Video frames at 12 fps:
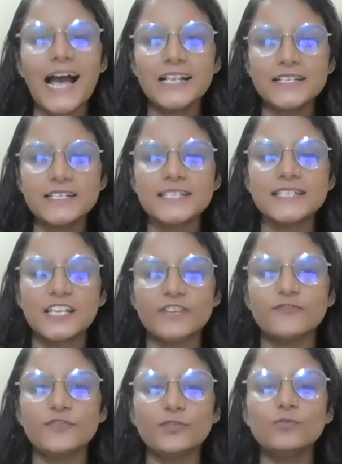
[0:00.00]
I'll just
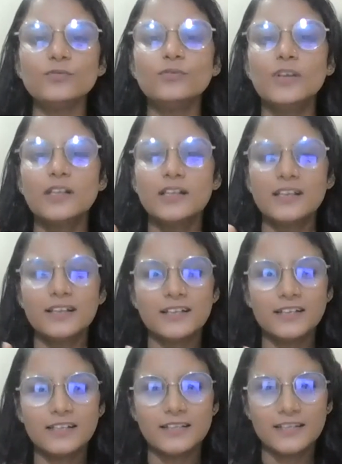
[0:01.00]
give you
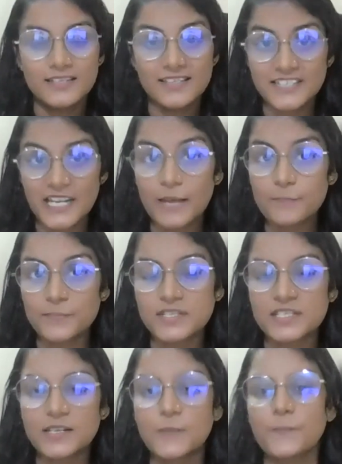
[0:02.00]

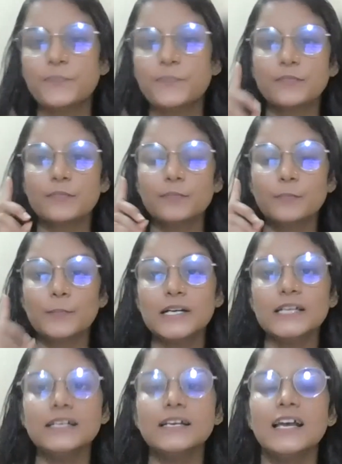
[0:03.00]
steps,
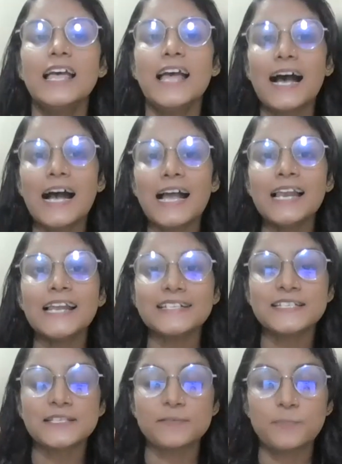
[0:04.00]
but I'll
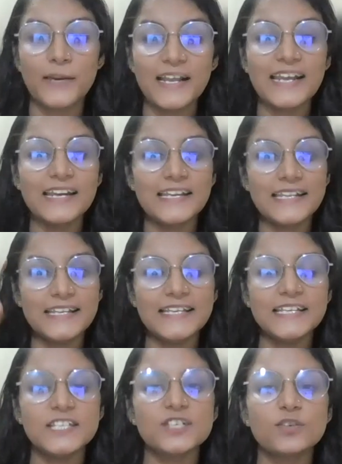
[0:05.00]
explain
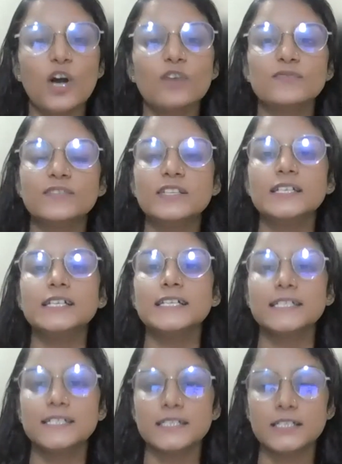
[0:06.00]
each of the
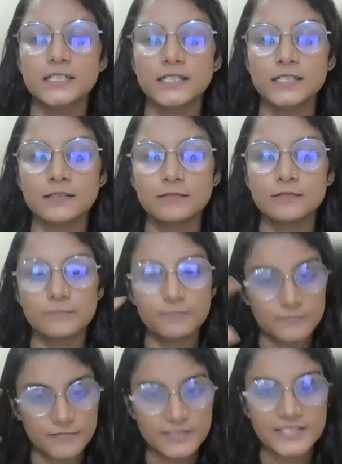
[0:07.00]

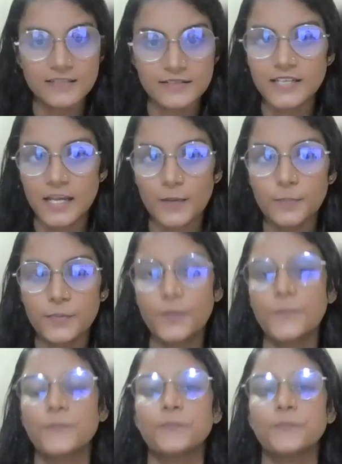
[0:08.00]
step